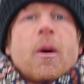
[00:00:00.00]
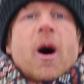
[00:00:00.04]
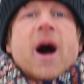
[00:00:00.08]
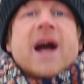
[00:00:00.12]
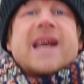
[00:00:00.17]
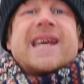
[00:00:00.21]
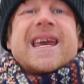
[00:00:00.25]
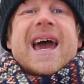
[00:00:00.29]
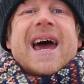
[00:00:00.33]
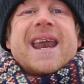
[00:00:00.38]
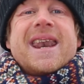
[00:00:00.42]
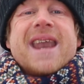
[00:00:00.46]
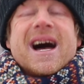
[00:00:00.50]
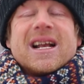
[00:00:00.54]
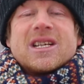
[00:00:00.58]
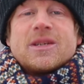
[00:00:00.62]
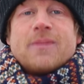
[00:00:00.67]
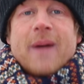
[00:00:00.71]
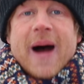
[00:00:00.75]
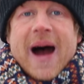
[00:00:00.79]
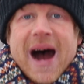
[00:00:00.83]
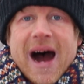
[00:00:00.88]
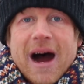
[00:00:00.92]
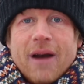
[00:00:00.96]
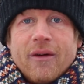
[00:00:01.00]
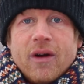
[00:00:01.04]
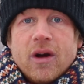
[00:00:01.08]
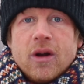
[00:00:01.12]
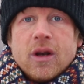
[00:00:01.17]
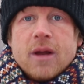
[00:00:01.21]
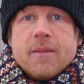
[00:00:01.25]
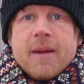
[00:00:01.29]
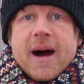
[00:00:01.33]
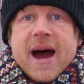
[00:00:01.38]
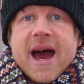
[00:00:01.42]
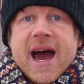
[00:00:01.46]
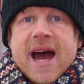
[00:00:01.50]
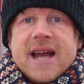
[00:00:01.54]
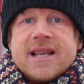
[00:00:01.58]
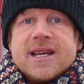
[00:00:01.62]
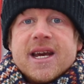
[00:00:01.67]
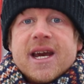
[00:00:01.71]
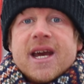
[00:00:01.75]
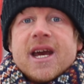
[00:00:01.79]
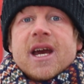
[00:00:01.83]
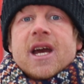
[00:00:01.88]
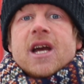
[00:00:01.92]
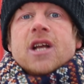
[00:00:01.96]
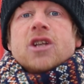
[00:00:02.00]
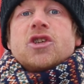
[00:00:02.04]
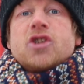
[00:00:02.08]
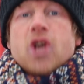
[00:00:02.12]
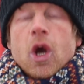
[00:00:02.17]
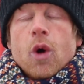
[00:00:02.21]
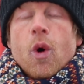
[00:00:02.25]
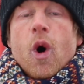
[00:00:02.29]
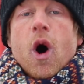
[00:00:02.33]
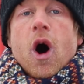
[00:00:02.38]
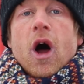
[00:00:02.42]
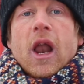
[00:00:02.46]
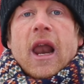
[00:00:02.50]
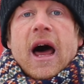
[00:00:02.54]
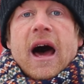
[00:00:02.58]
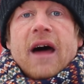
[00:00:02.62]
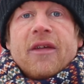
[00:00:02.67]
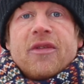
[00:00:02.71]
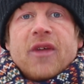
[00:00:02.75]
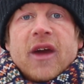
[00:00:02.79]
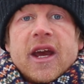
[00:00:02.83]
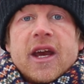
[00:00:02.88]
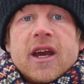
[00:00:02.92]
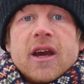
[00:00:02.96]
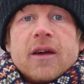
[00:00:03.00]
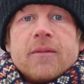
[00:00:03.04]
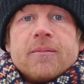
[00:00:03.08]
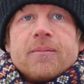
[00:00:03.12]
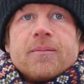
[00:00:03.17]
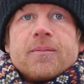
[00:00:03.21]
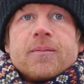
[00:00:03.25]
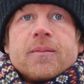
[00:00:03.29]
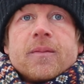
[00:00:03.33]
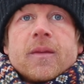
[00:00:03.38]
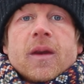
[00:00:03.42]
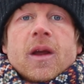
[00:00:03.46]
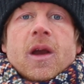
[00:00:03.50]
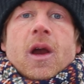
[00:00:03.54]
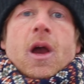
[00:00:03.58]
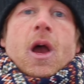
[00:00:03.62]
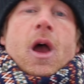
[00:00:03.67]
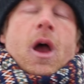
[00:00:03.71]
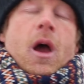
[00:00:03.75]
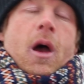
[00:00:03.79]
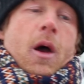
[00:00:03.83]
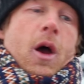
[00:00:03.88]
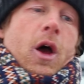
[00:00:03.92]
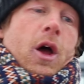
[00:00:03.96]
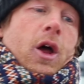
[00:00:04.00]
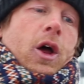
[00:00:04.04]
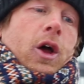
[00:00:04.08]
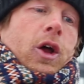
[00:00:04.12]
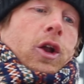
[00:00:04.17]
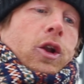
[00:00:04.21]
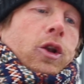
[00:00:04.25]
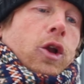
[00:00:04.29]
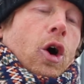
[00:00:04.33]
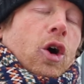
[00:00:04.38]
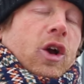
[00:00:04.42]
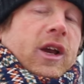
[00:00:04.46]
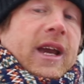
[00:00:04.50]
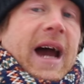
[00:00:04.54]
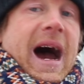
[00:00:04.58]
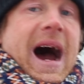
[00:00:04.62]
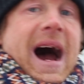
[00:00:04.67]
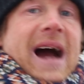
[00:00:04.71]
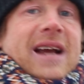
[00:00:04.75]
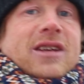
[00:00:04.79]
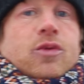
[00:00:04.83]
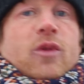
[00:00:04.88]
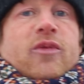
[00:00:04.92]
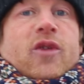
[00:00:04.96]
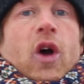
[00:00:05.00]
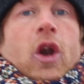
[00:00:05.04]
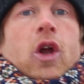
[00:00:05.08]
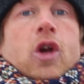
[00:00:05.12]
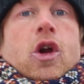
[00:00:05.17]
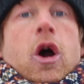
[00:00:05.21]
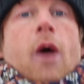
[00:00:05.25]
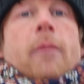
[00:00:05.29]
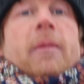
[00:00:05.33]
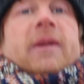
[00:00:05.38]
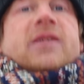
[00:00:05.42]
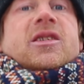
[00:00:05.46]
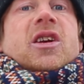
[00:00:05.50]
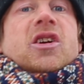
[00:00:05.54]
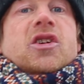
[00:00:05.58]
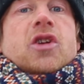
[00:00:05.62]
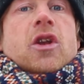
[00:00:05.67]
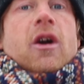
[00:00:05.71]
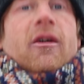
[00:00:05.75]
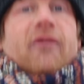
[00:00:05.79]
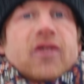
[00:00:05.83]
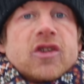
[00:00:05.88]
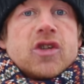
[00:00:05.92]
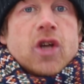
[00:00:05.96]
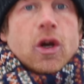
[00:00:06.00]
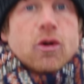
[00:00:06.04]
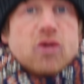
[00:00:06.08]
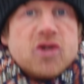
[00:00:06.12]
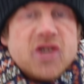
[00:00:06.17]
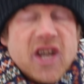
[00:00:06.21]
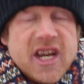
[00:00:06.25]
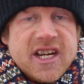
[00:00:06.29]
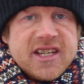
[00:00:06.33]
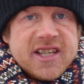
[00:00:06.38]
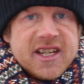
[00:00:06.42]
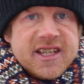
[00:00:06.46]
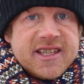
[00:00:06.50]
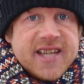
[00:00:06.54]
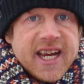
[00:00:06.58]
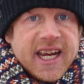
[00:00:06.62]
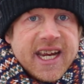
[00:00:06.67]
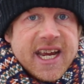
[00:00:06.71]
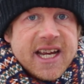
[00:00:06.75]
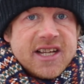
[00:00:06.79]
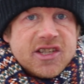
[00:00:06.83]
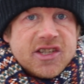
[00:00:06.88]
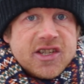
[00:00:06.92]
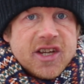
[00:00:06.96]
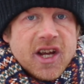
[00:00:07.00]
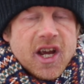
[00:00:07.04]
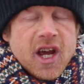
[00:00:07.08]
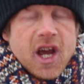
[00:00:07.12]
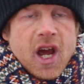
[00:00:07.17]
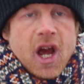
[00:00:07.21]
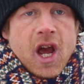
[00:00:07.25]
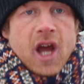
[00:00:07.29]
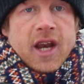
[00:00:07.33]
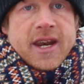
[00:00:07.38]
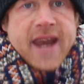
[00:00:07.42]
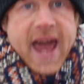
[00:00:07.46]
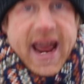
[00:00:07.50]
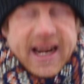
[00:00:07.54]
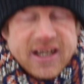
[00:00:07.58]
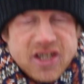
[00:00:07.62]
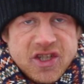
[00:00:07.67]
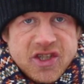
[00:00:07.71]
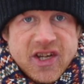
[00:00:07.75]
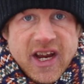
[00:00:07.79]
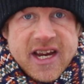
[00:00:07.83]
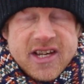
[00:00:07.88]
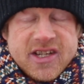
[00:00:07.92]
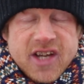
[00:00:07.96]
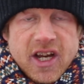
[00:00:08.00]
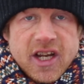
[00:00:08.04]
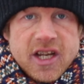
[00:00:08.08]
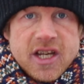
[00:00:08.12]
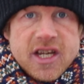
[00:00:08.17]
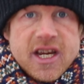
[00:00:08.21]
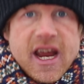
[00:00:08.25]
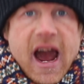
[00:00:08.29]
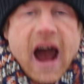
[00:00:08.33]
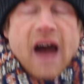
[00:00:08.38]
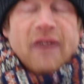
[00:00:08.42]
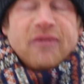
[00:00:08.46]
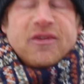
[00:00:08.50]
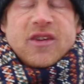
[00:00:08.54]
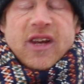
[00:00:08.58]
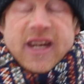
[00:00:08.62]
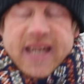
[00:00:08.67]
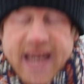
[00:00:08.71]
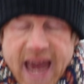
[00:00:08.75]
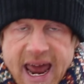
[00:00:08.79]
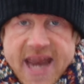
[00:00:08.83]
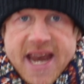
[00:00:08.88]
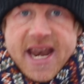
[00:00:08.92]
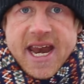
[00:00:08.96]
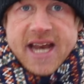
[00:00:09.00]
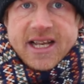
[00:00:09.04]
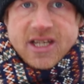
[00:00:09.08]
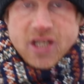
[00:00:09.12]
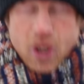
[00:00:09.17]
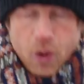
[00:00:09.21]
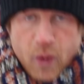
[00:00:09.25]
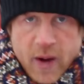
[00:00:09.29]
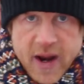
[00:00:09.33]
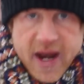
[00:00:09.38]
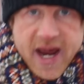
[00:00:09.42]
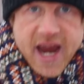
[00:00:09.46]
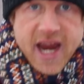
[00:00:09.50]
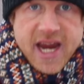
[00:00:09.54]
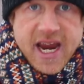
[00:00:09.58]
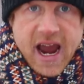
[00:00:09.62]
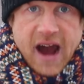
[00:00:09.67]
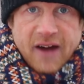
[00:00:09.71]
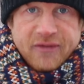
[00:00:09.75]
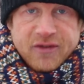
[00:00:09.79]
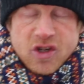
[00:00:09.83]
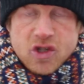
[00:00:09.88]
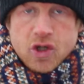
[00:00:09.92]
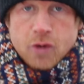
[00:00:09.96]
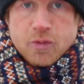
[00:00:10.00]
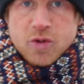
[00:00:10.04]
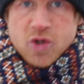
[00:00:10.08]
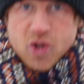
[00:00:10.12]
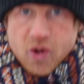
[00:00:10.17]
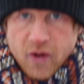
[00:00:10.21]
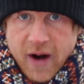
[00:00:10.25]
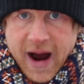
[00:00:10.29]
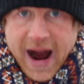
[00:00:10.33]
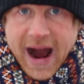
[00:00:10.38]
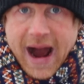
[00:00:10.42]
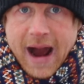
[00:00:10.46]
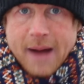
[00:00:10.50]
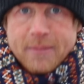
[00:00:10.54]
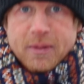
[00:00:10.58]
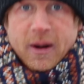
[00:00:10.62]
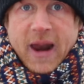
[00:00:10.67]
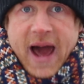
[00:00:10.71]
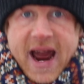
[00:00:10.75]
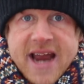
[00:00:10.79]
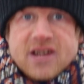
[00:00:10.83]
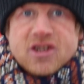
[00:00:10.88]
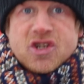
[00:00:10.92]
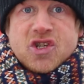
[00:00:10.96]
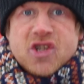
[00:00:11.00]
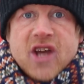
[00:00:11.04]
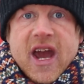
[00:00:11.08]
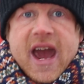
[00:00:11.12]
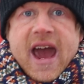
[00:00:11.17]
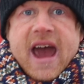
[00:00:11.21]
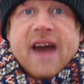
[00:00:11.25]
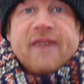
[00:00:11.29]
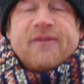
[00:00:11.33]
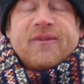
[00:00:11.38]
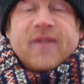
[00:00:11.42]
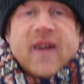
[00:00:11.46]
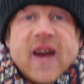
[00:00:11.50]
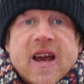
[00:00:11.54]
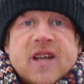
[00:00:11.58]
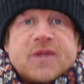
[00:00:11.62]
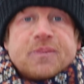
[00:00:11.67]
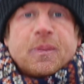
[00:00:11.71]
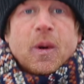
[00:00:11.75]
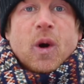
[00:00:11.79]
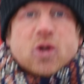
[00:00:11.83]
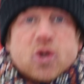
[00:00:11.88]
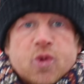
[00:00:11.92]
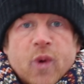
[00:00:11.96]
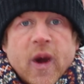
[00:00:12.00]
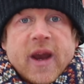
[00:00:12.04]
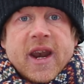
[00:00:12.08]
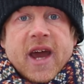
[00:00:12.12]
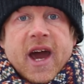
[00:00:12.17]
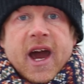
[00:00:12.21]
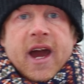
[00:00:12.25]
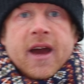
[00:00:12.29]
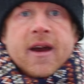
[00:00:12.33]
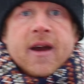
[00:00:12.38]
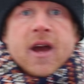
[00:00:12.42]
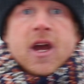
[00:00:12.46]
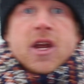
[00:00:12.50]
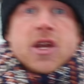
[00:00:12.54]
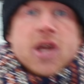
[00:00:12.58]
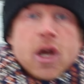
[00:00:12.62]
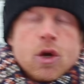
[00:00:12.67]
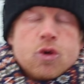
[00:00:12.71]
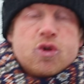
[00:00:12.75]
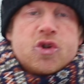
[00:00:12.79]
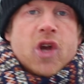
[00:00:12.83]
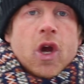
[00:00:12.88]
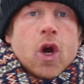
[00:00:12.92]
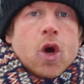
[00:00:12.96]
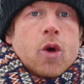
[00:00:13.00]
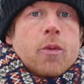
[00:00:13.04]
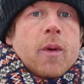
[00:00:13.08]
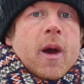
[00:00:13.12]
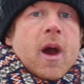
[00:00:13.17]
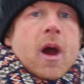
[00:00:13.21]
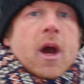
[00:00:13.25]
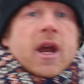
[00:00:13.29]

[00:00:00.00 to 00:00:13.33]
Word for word: But again, that's my heart rule in my head. Two all, I think. Look, guys, we've got a competition on for two season tickets next season. You have to get in it to win it. You have to subscribe, like, share, Facebook, Twitter, YouTube.